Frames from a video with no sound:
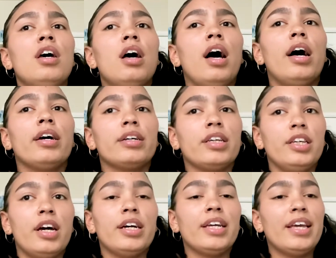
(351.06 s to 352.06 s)
a
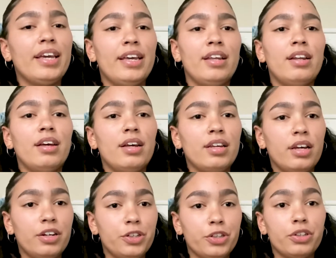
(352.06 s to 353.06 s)
young kid, a
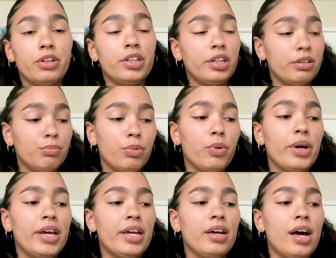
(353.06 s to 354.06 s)
young girl, a young
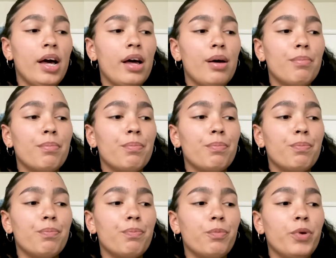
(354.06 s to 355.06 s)
boy,
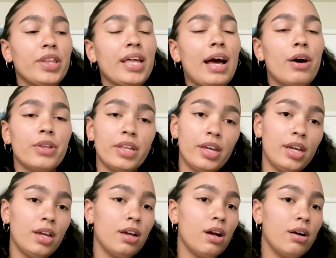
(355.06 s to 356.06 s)
with how
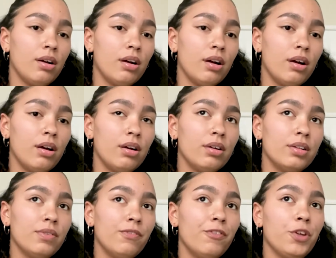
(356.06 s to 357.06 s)
they
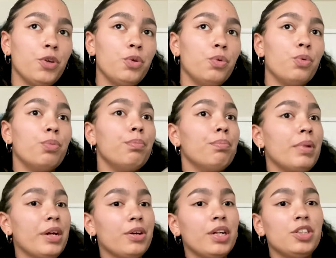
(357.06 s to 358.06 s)
view
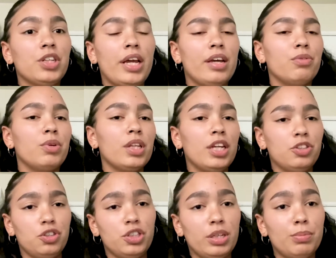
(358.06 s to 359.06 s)
marriage and
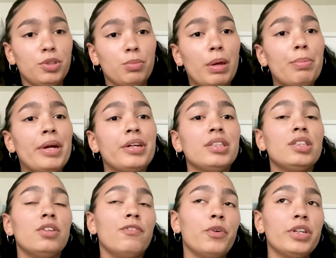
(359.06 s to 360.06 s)
relationships. So my parents
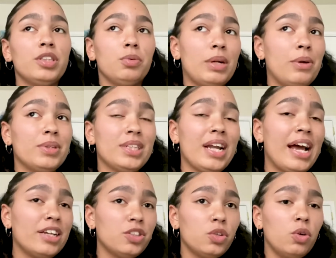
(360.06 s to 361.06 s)
divorced when I was in
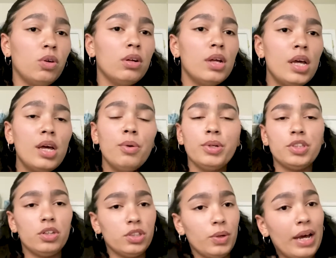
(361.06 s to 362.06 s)
high school, which
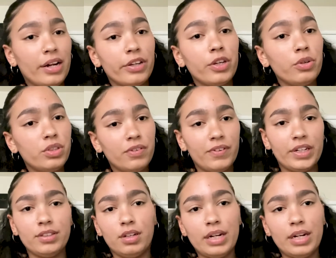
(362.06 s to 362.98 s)
also had a huge effect on